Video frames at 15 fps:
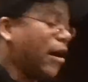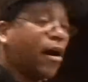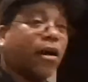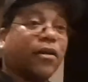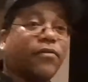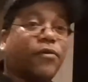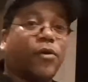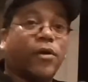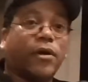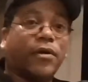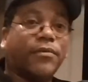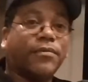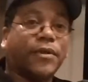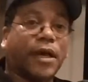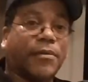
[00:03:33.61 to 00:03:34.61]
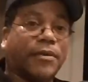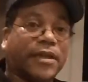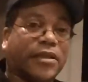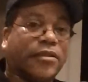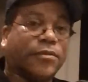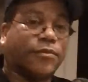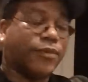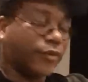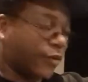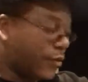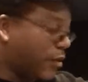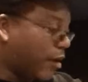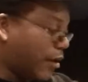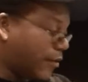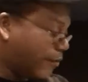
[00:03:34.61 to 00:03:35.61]
olive oil. I'm gonna need some
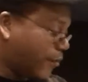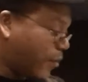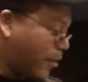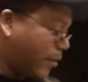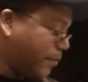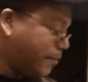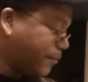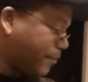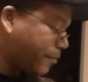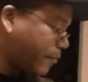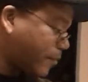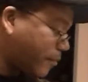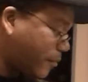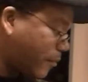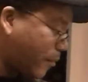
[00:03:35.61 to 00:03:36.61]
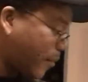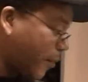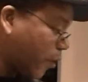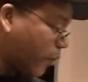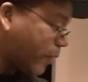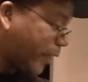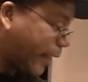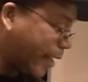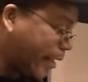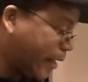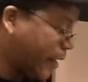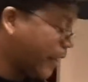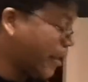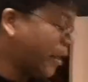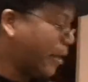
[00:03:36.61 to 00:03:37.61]
pure olive oil, okay?
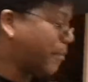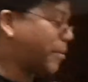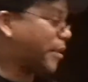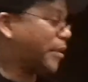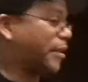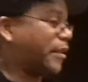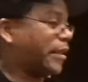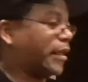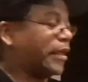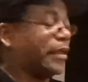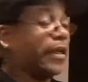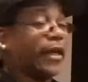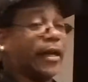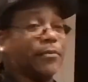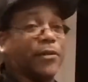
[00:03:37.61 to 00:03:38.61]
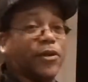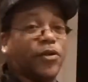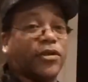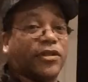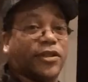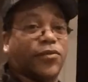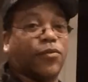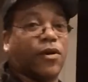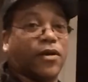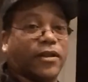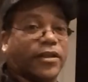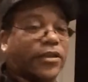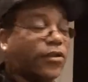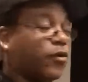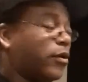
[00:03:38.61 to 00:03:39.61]
I'm gonna need, and my daughter just
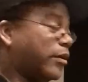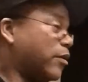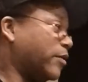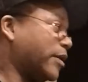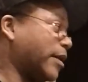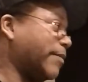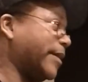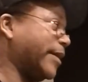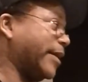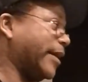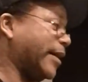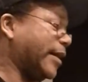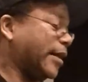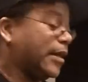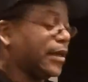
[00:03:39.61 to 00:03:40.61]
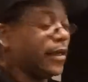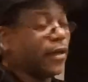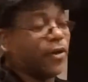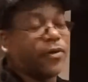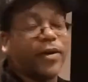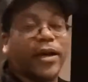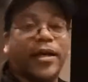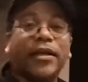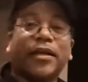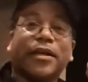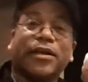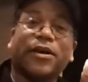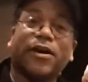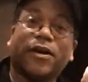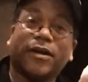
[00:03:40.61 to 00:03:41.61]
walked in the door. Don't come in here, all right?
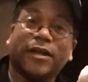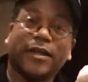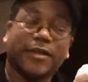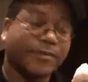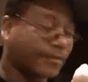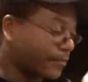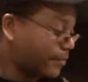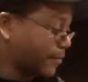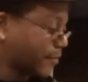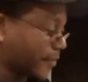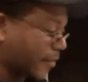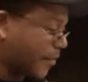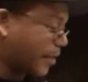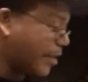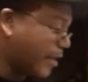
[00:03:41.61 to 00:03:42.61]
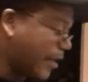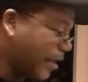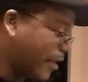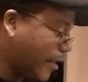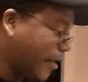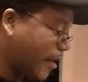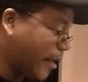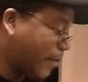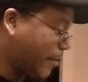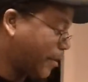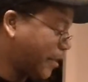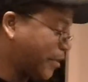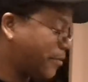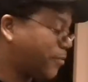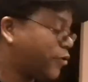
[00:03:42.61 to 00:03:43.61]
Garlic, okay? I'm
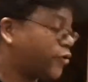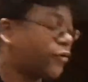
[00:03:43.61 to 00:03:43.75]
gonna need some